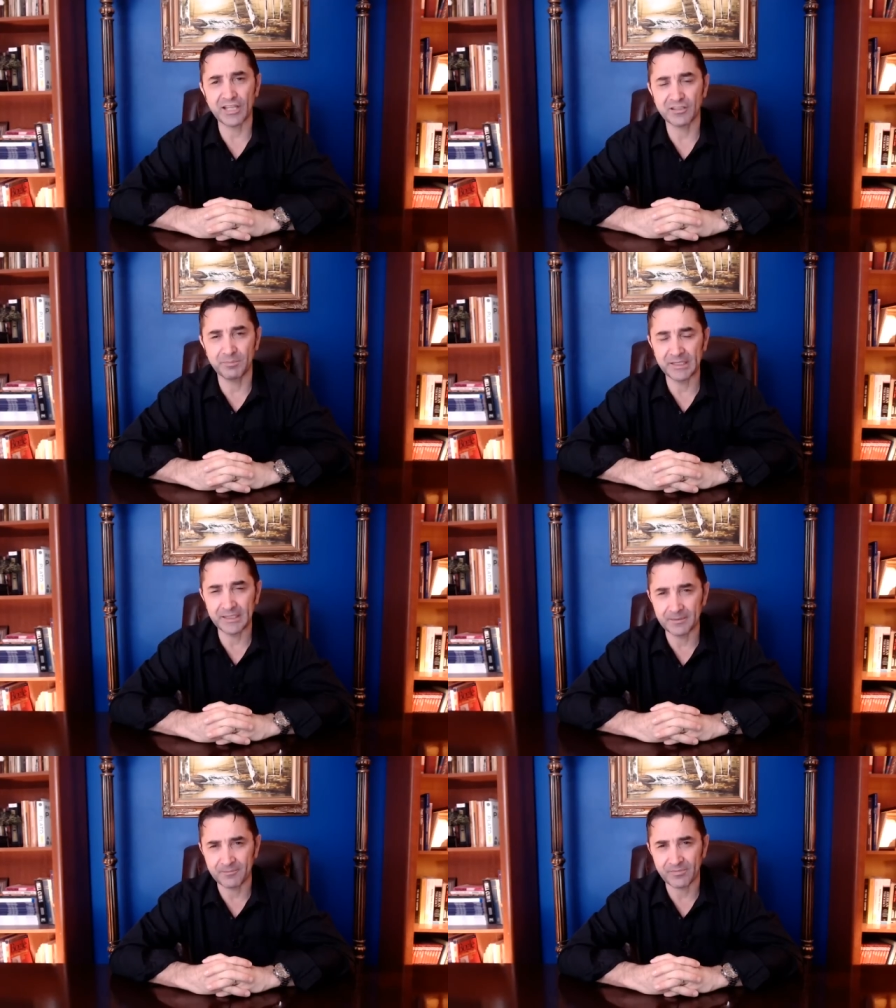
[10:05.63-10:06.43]

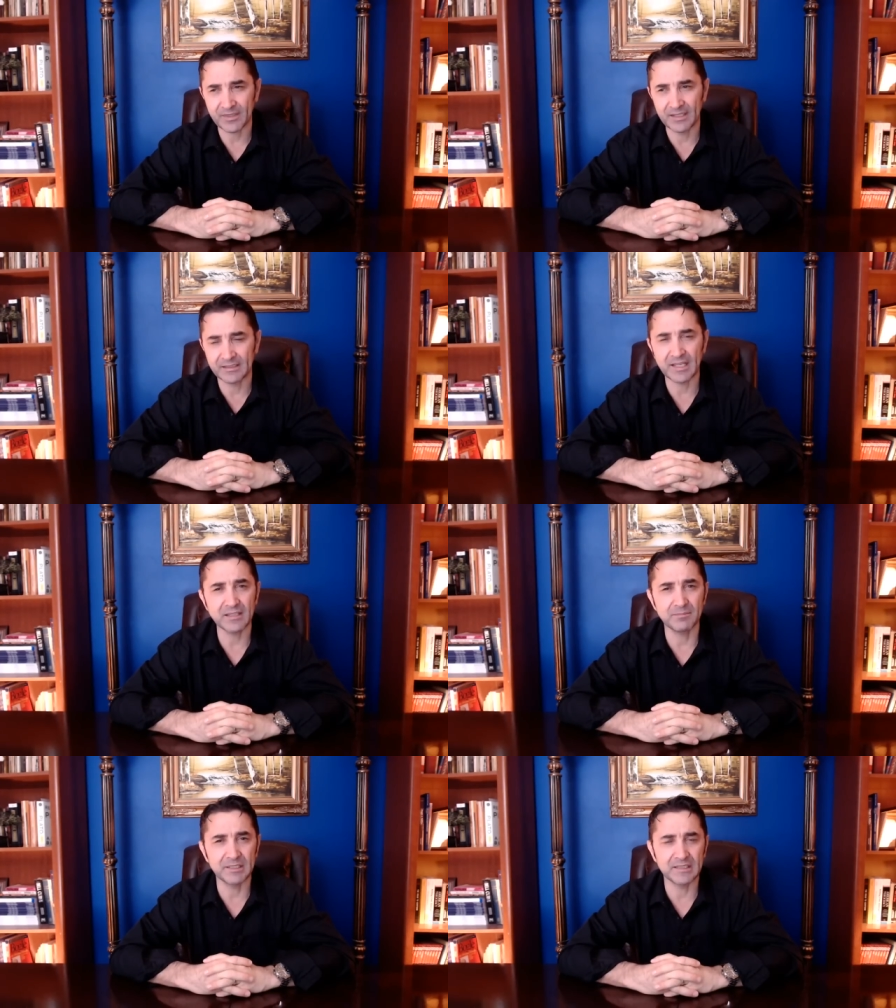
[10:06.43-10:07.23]
be it can
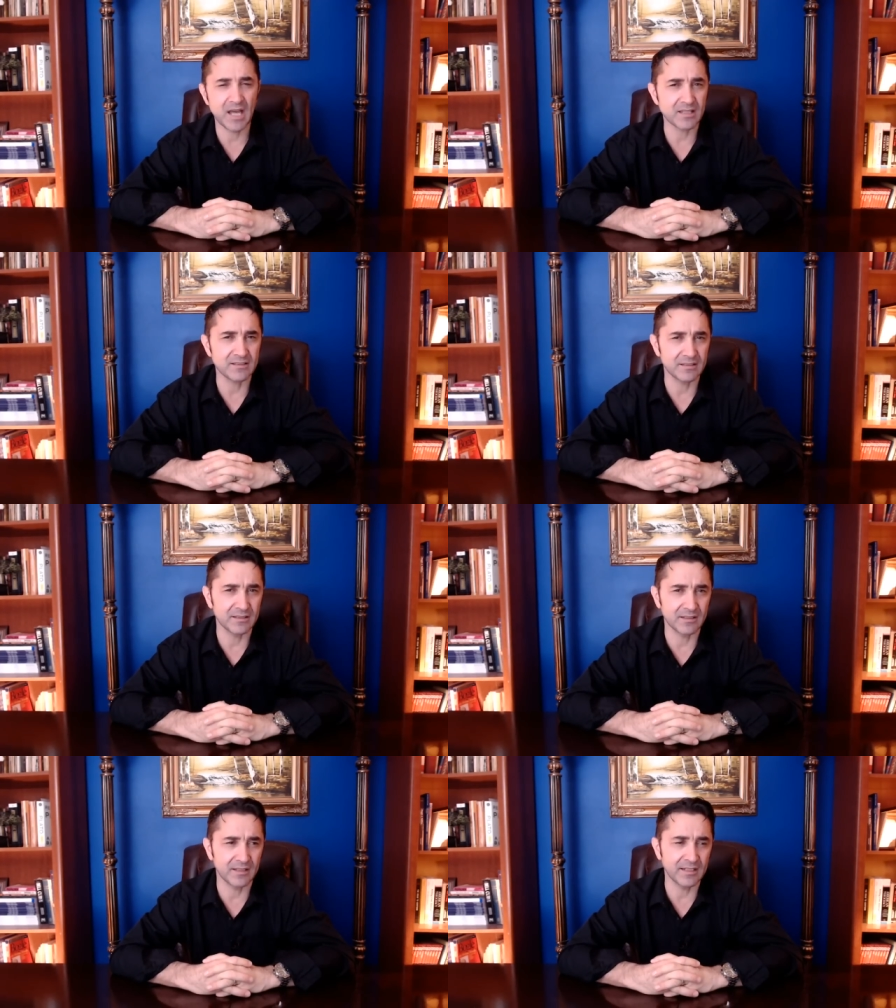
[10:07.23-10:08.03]
be
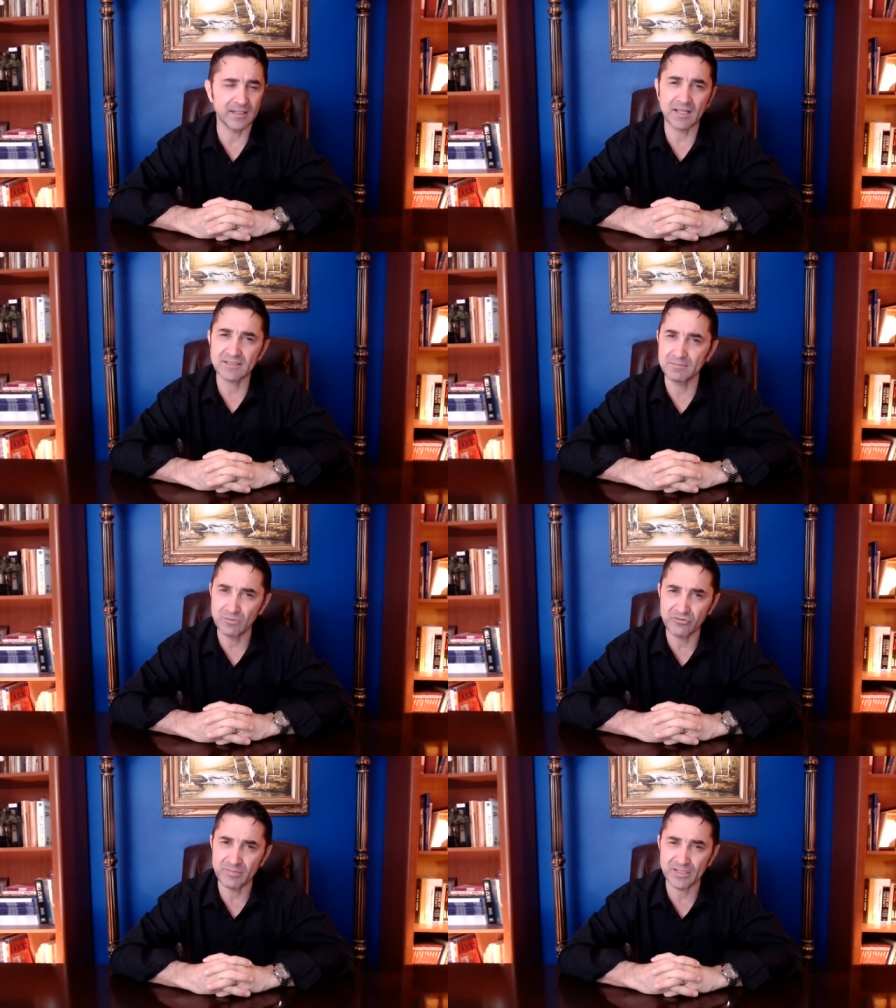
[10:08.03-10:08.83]
Nazi, any Nazi
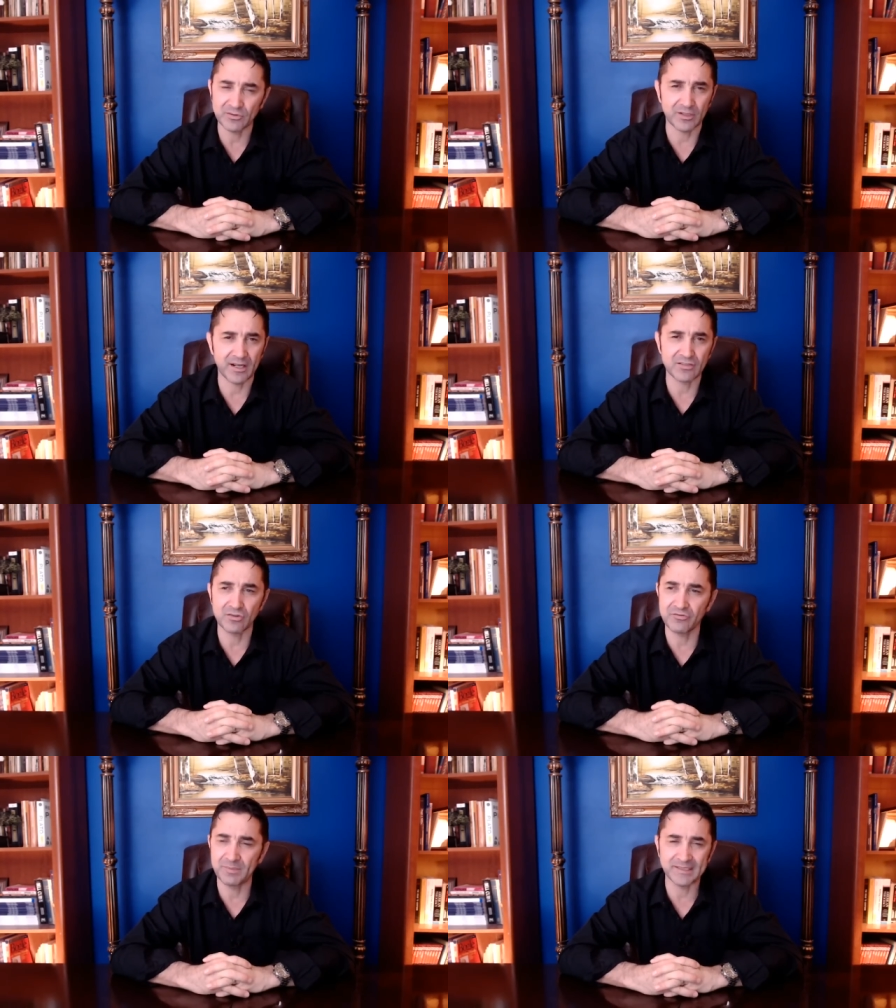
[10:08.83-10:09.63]
movement or
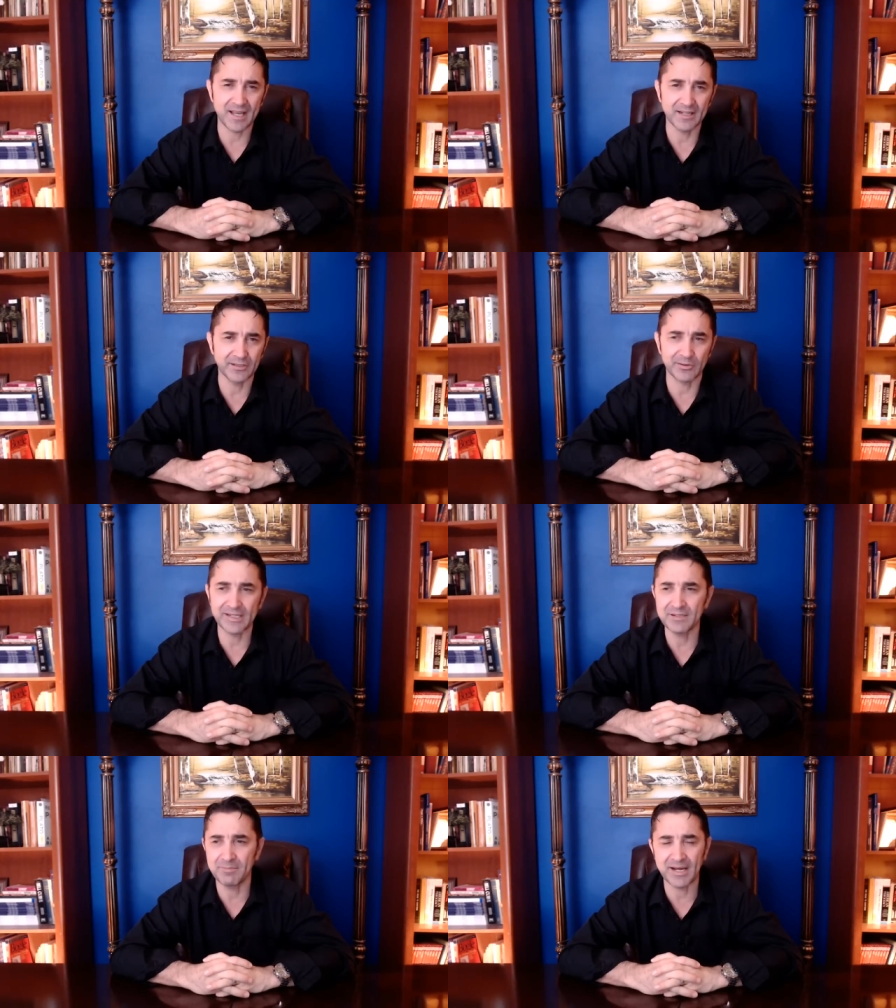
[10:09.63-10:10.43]
Azov battalion or
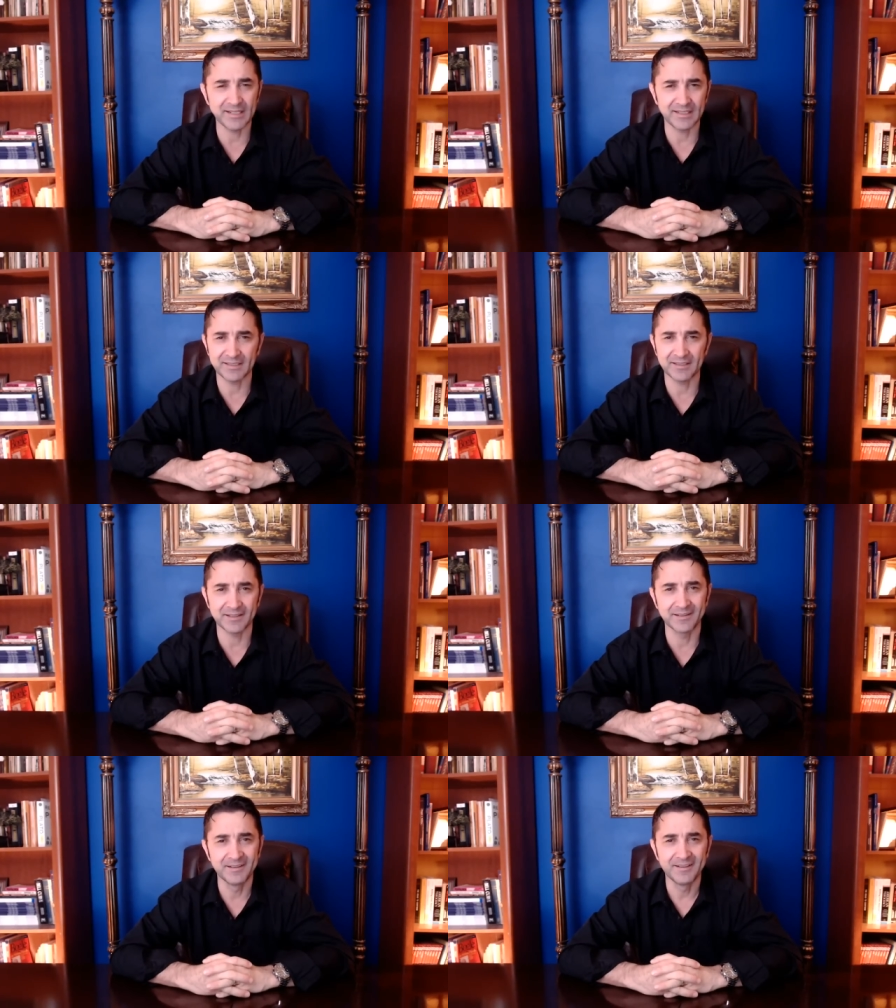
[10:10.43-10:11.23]
anybody in the